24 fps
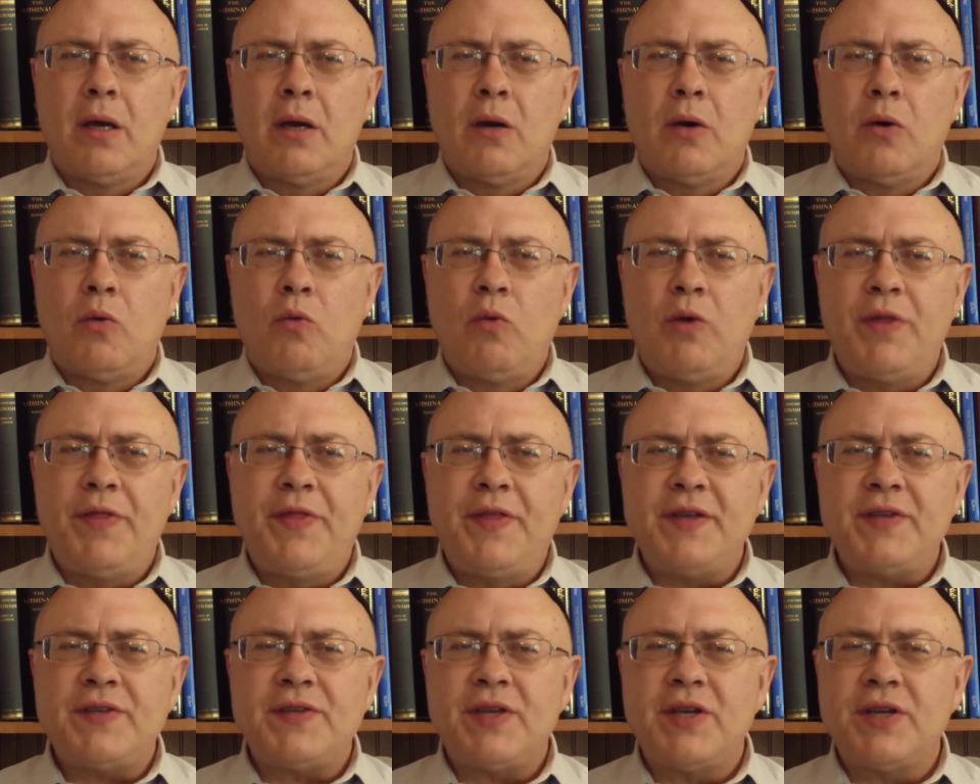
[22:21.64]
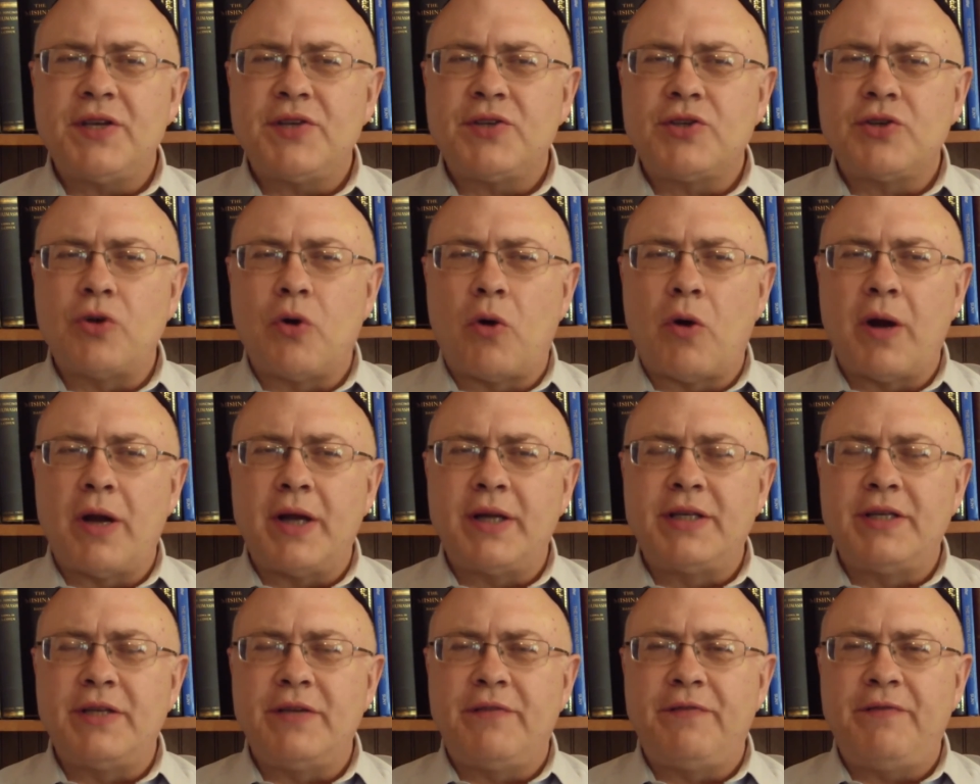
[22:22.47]
With this
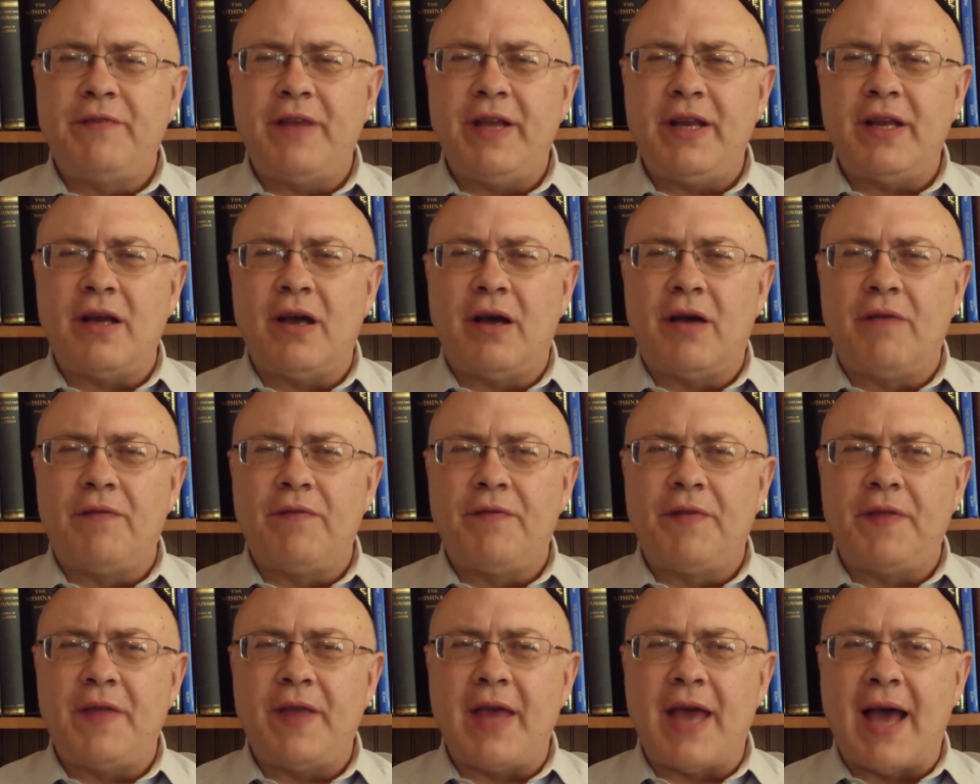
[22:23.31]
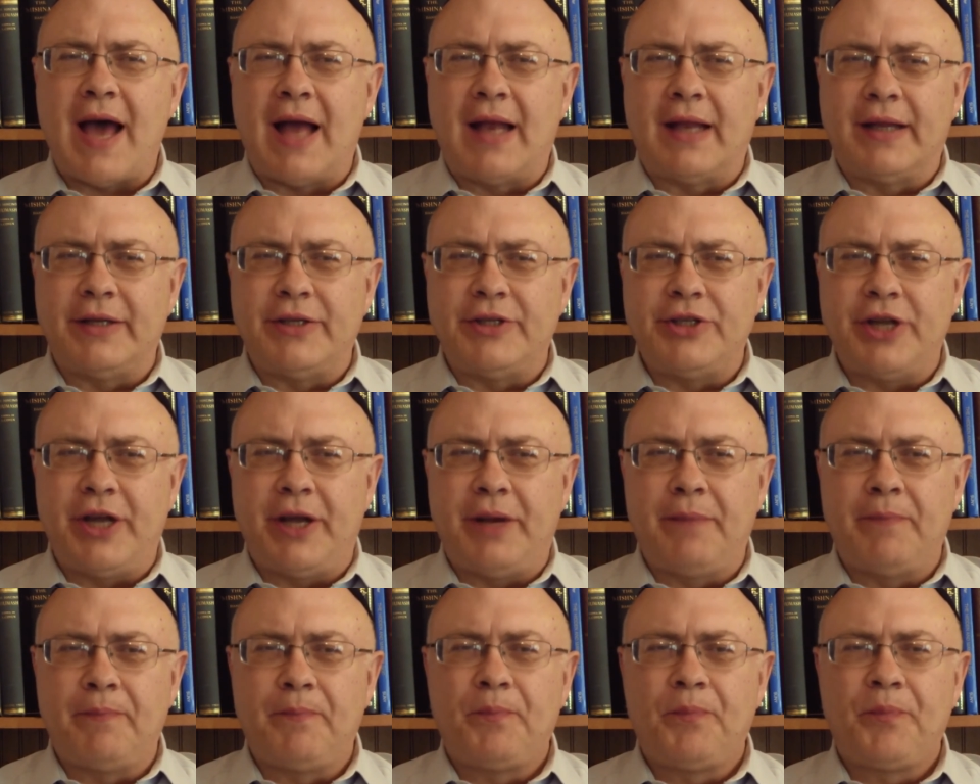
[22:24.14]
historic defeat of
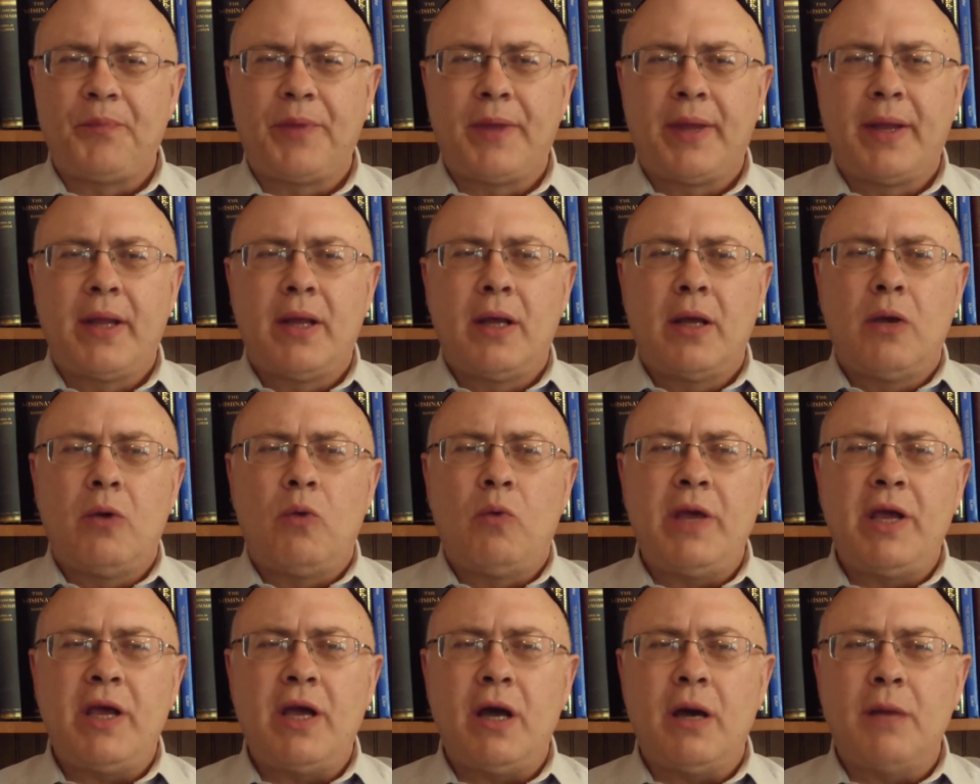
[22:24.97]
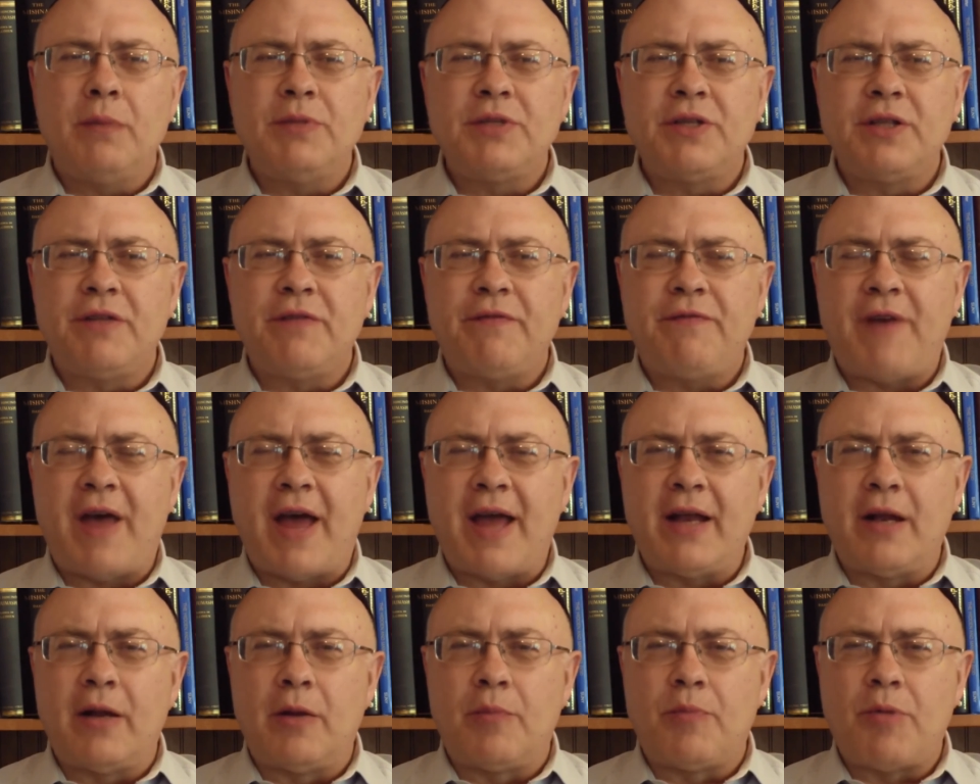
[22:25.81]
theology, we come to the
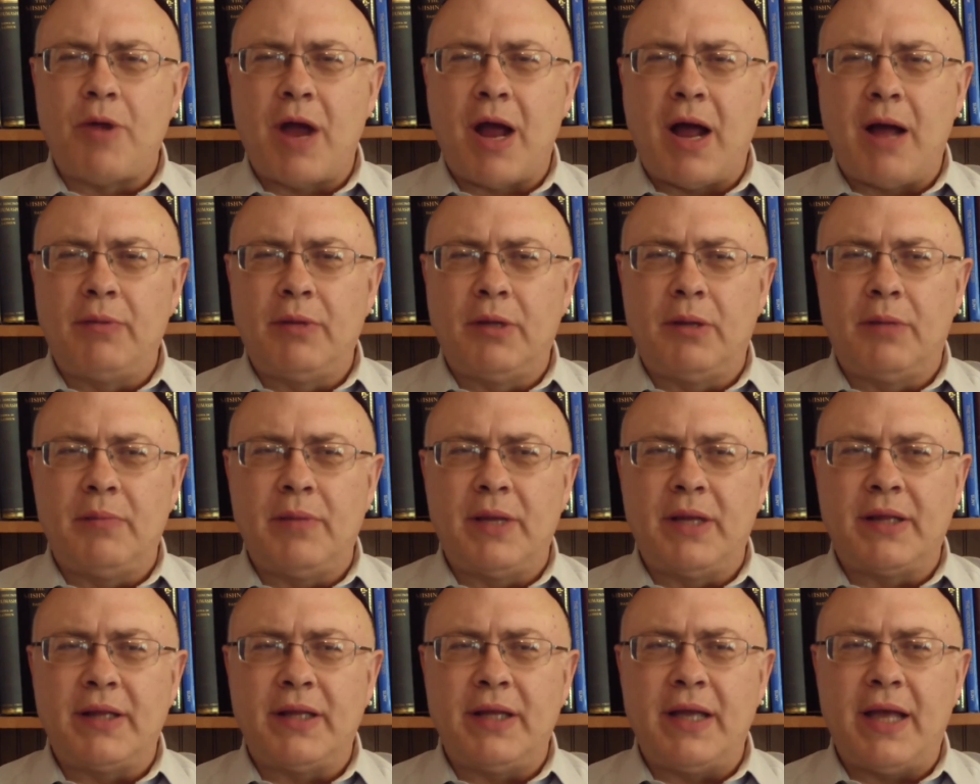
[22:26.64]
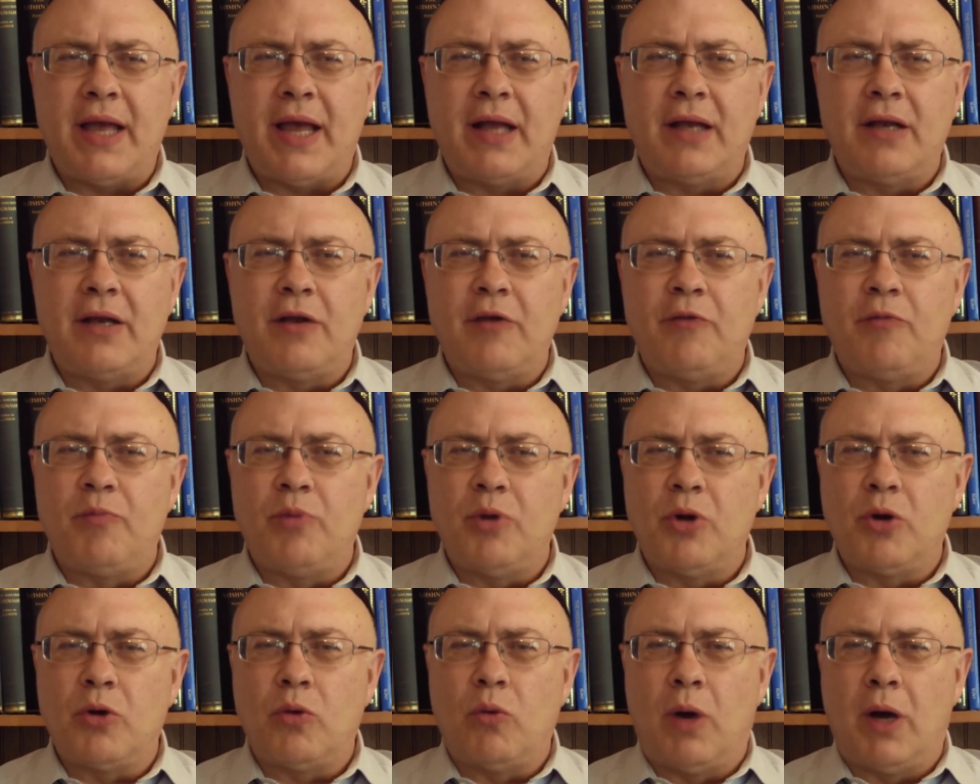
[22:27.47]
final problem at the end of
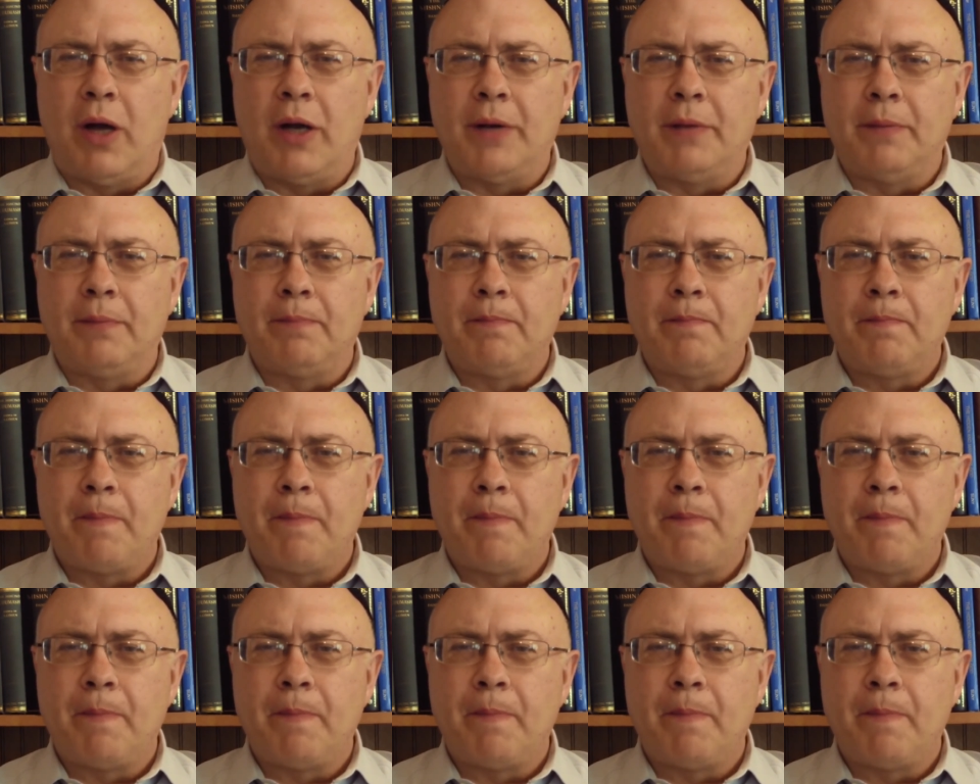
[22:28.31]
Book 1,